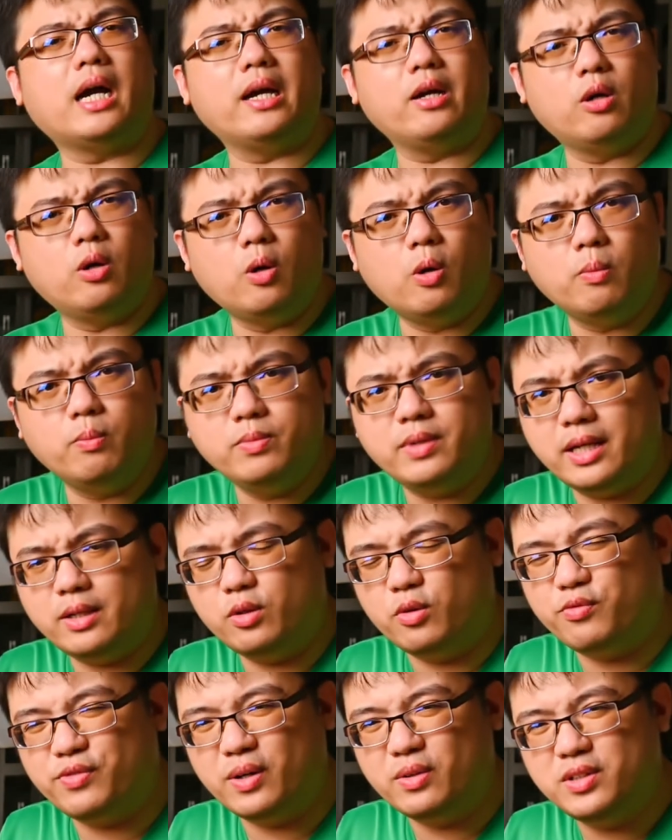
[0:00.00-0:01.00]
I hope that
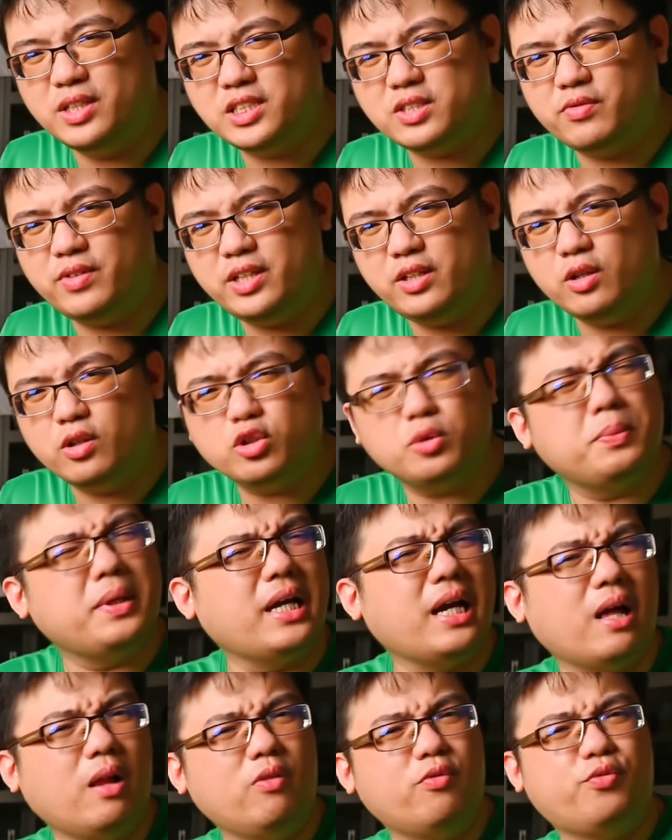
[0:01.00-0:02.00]
you found this video to be
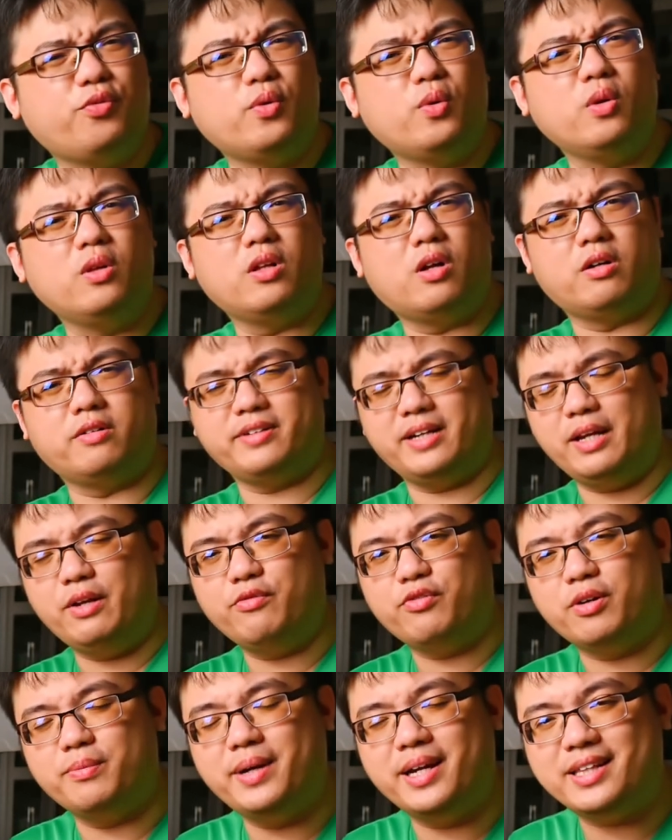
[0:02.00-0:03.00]
helpful or
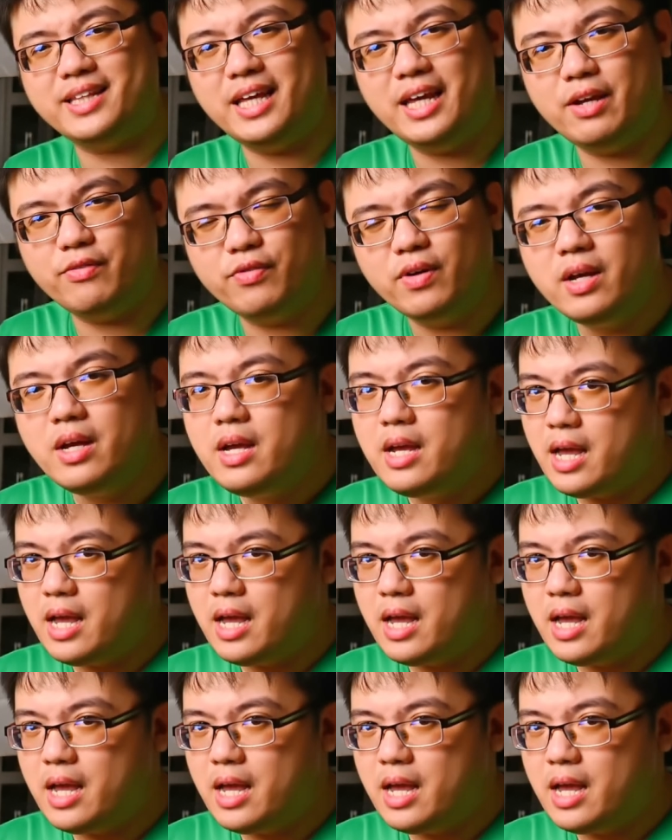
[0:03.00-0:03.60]
informative.